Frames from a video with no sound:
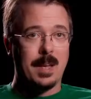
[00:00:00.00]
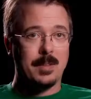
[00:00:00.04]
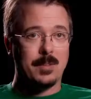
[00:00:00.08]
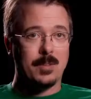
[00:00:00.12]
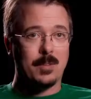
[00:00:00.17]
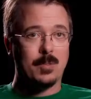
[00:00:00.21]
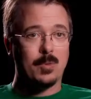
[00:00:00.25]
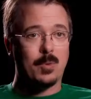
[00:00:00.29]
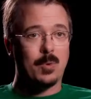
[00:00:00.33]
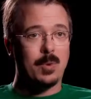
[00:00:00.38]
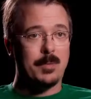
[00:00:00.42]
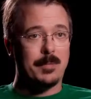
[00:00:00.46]

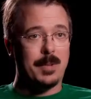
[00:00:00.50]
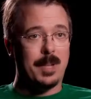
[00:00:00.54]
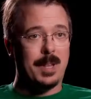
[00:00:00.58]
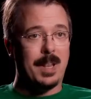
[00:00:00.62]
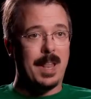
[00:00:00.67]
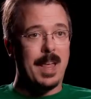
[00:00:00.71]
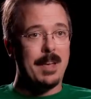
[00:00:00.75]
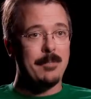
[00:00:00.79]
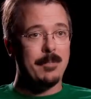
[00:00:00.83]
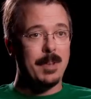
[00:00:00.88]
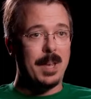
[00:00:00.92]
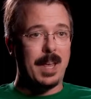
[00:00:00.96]
as a sort of a
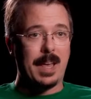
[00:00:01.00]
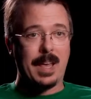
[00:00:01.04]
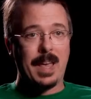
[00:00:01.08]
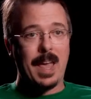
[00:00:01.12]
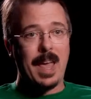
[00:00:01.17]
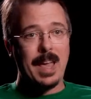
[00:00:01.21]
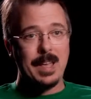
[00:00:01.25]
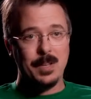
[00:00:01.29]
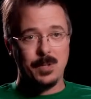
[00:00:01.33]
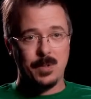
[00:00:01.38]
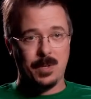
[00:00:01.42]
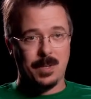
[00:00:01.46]
leavening
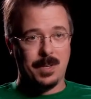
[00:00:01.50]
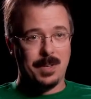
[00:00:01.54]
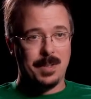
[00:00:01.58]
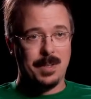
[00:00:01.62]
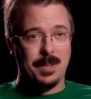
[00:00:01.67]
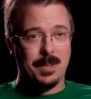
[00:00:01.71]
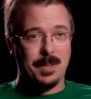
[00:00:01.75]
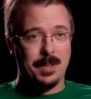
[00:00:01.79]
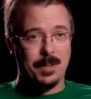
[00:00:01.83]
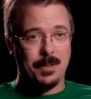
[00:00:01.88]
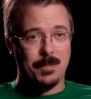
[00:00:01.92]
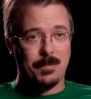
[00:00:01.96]
agent
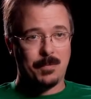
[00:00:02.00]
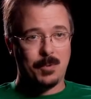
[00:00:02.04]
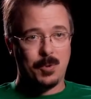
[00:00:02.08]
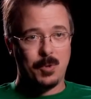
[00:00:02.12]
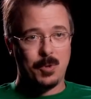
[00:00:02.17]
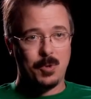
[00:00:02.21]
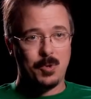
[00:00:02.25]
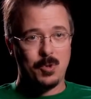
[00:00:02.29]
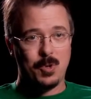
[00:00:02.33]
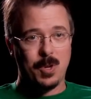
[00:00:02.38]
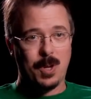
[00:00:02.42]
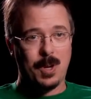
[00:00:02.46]

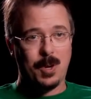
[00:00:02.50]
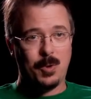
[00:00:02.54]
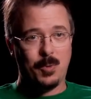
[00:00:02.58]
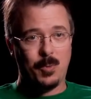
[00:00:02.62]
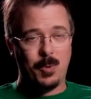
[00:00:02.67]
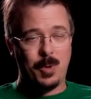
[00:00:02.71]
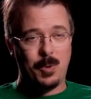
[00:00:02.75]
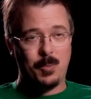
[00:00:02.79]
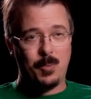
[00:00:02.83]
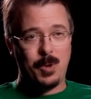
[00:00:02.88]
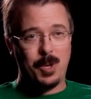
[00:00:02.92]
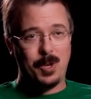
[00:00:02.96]
for the show.
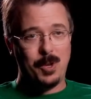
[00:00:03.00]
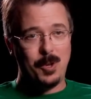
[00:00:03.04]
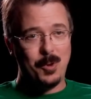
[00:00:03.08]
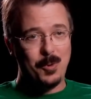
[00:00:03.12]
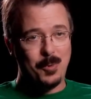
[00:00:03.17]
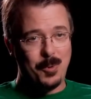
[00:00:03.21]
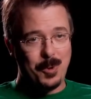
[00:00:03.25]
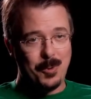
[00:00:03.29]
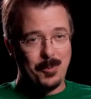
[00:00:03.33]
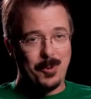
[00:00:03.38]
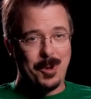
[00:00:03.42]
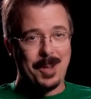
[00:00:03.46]
We, we
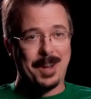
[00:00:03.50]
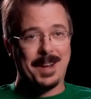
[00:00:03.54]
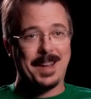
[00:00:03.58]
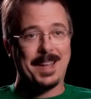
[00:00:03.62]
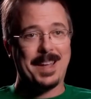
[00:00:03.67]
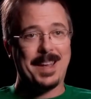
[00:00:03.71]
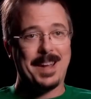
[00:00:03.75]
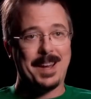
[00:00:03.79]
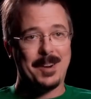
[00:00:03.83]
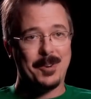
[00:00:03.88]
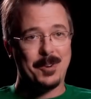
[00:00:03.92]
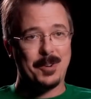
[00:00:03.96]
knew we wanted a
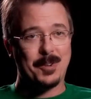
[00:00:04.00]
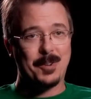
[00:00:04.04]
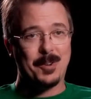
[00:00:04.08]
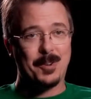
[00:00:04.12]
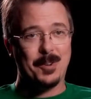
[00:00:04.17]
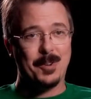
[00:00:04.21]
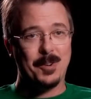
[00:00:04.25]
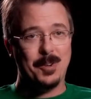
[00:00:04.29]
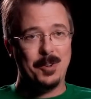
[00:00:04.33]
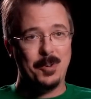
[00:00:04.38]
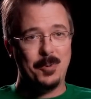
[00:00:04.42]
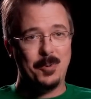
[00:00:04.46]

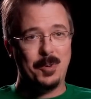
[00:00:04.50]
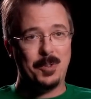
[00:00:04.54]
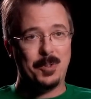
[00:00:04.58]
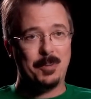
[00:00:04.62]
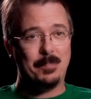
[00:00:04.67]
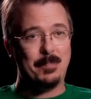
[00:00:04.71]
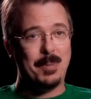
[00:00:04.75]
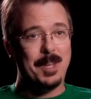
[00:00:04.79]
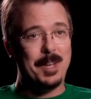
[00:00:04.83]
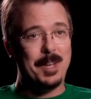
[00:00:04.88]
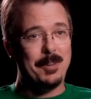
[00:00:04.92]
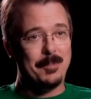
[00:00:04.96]
character who was
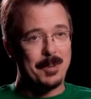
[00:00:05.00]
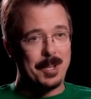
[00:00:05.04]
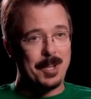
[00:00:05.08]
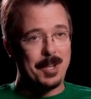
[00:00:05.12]
a bit of a